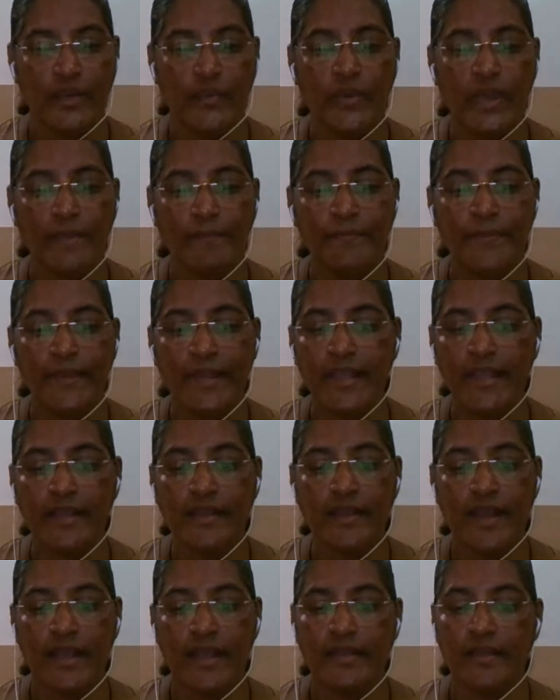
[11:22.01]
We are
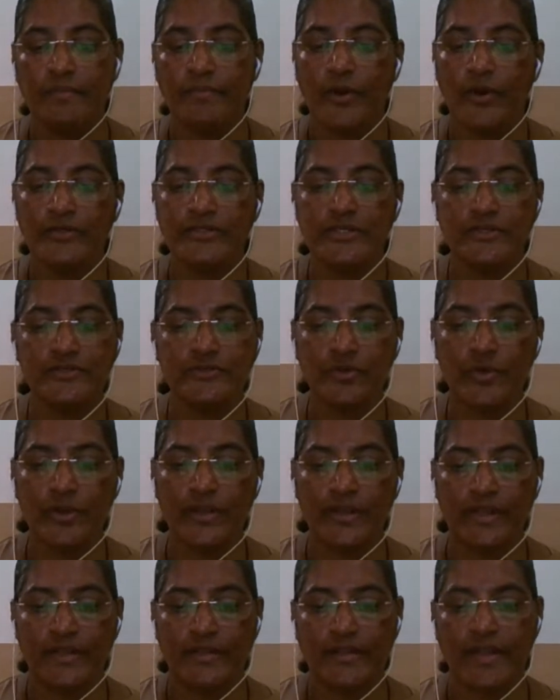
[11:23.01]
playing an important
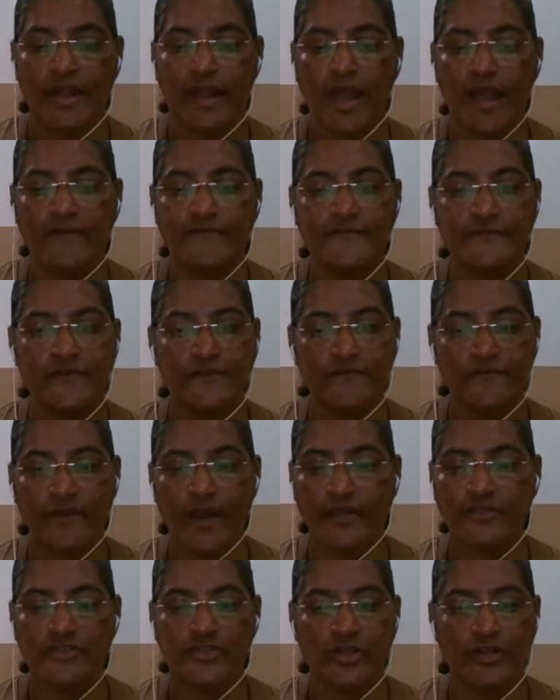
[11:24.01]
role in the lives of
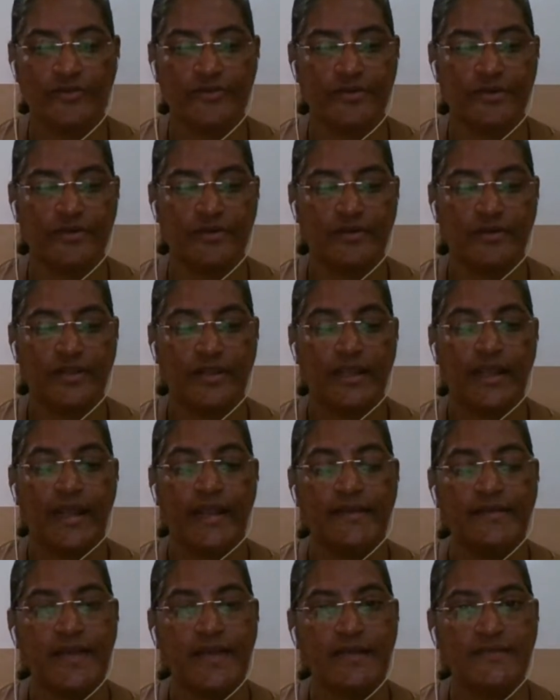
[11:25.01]
our children,
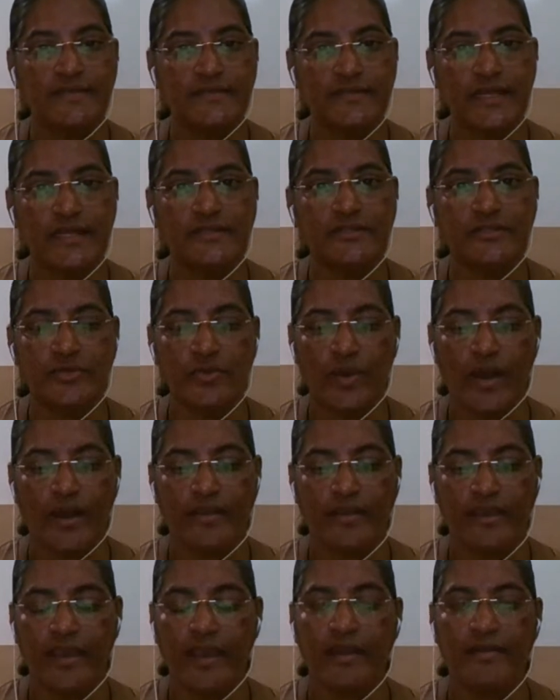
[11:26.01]
entrusted to our
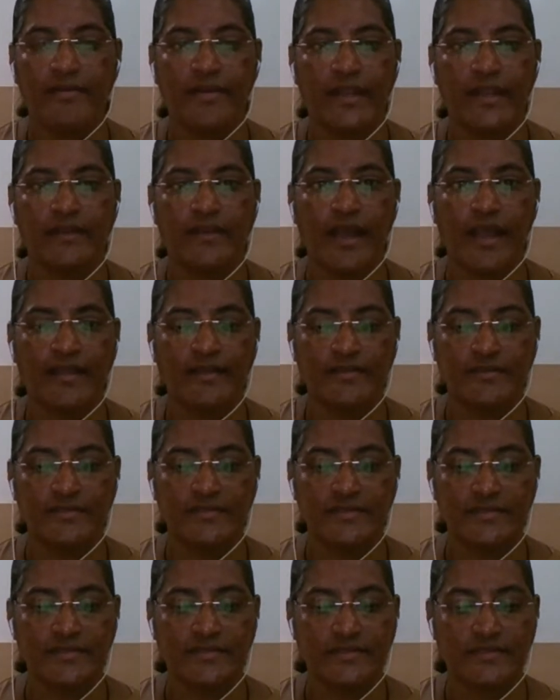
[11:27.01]
care and
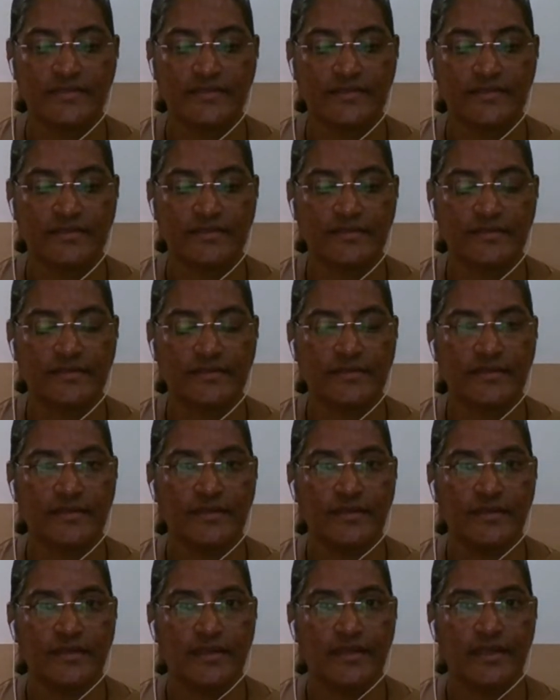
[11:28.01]
guidance.
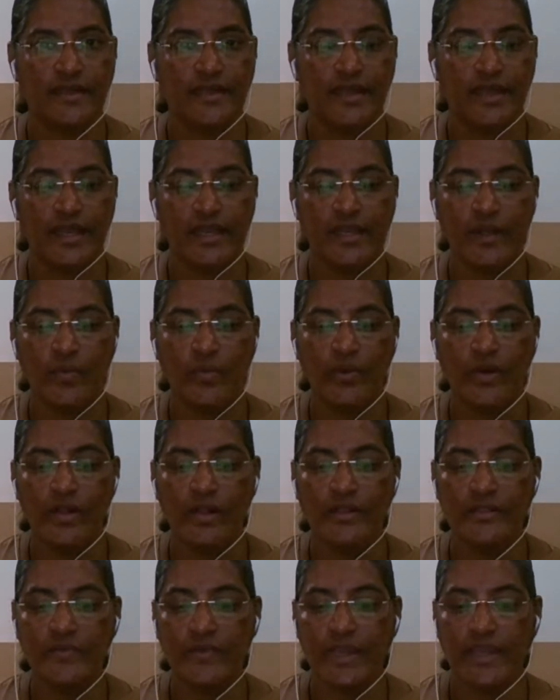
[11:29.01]
In a
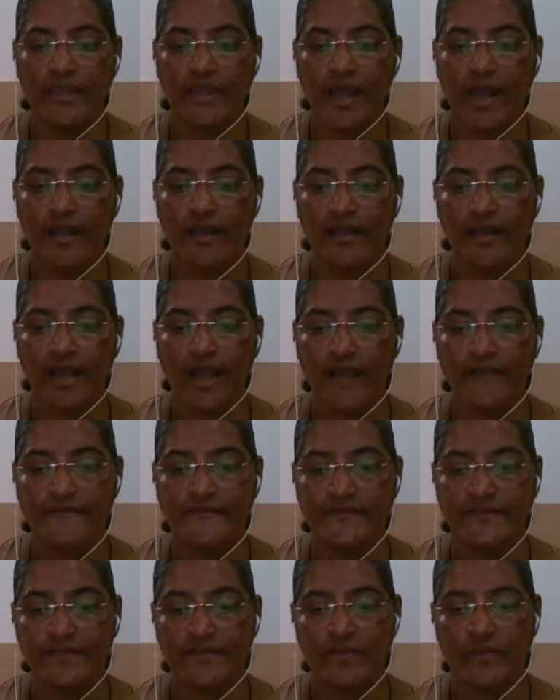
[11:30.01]
world where young
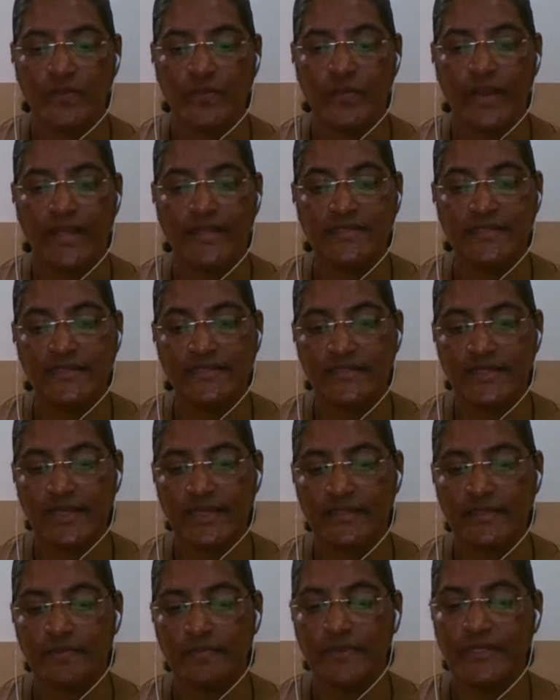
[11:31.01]
lives
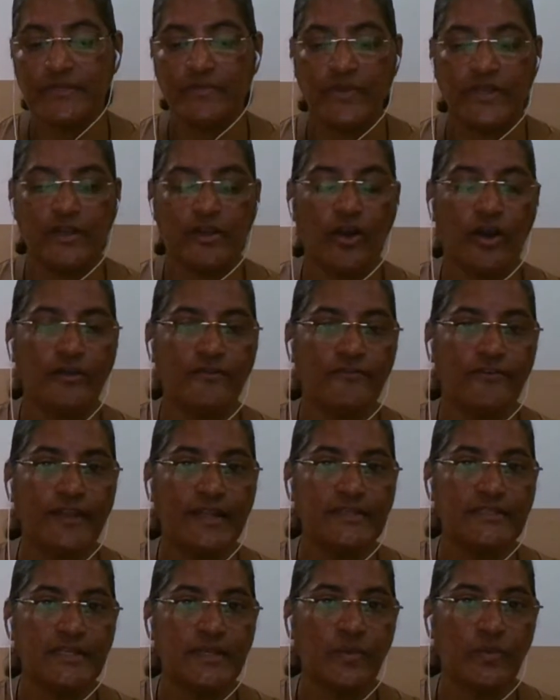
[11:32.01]
vacillate between
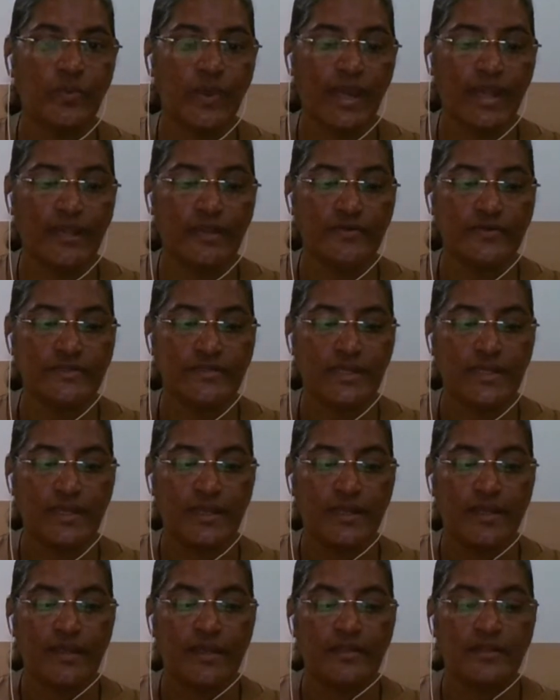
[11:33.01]
conflicting values,
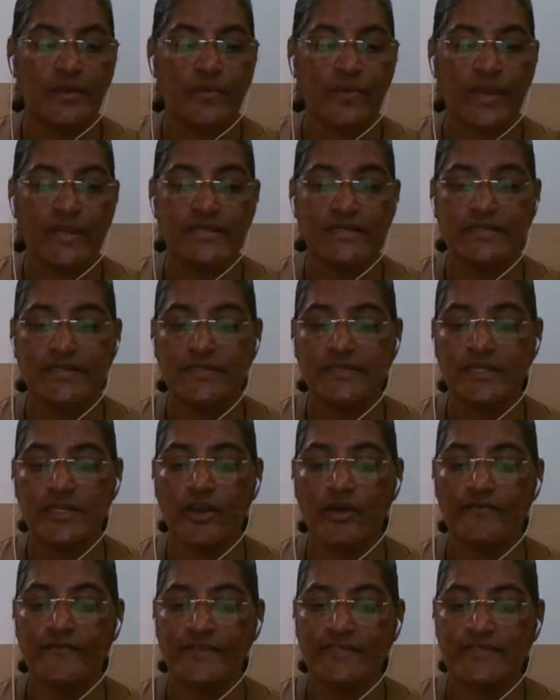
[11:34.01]
the veracity
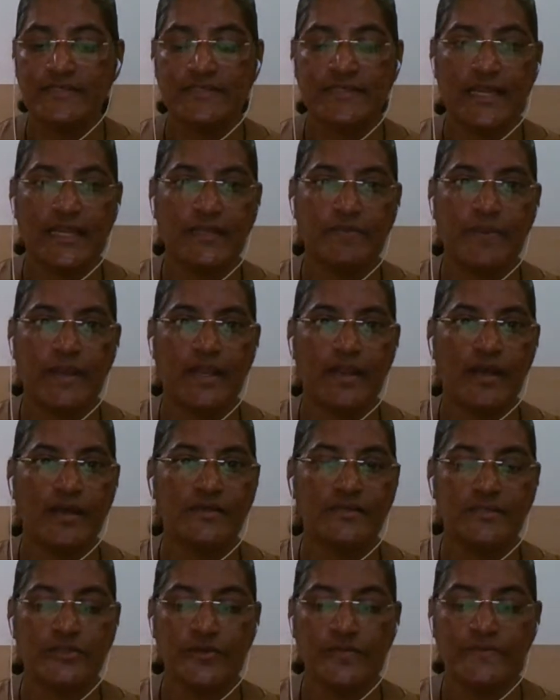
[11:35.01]
of this statement
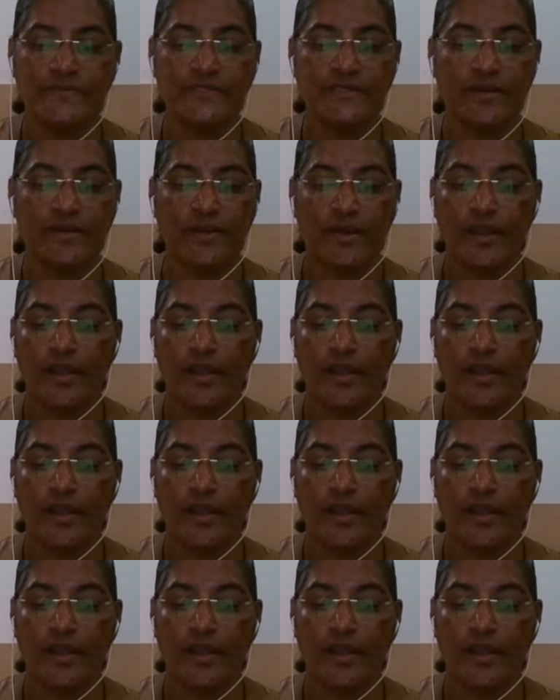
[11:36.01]
assumes